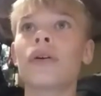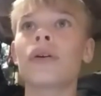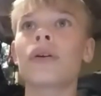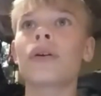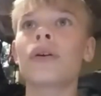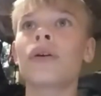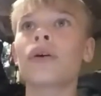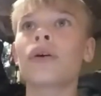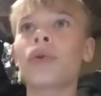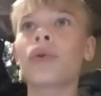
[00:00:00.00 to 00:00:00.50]

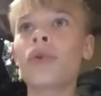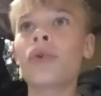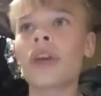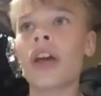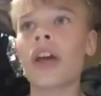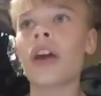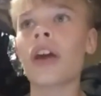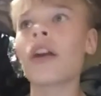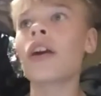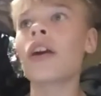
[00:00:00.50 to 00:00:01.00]

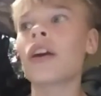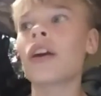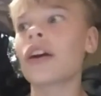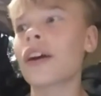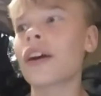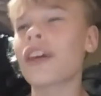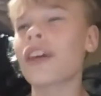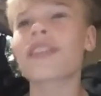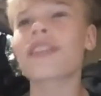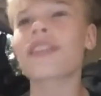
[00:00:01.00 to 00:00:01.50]
Okay,
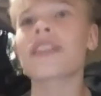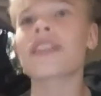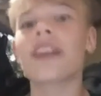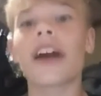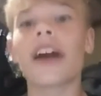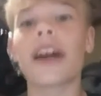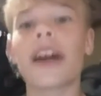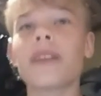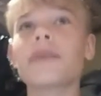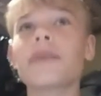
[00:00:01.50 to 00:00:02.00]
I think I
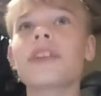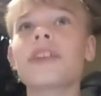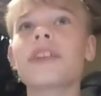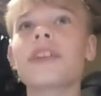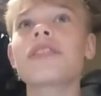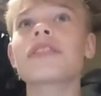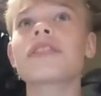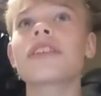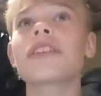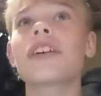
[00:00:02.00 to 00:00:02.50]
have
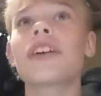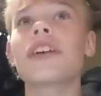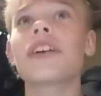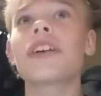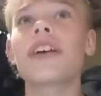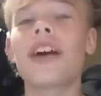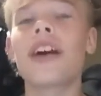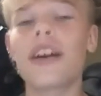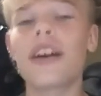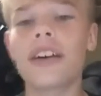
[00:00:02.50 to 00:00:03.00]
this.
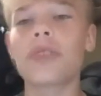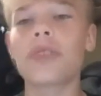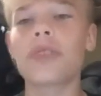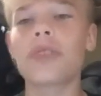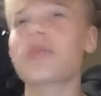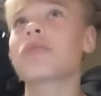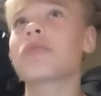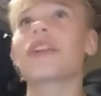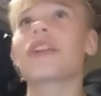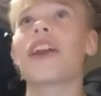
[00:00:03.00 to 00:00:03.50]
It was
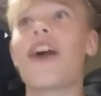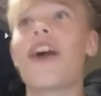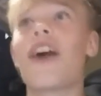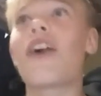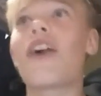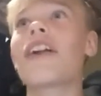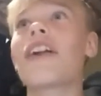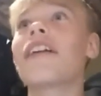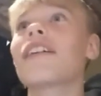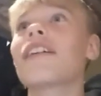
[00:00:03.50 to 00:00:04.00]
really
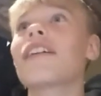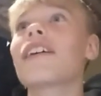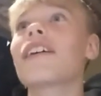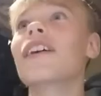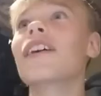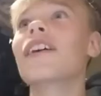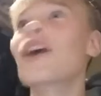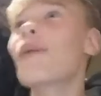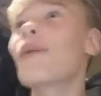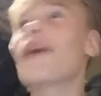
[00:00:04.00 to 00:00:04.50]
hard.
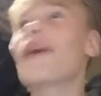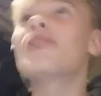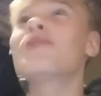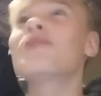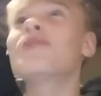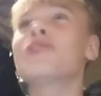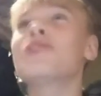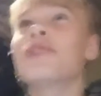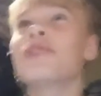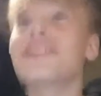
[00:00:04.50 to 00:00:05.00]
Why'd you
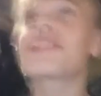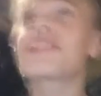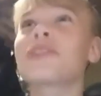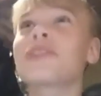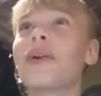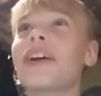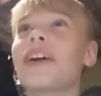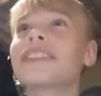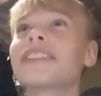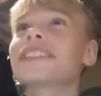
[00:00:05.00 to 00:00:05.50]
do this to
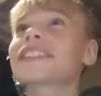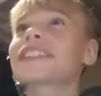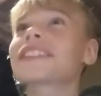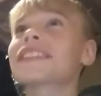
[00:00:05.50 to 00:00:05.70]
us?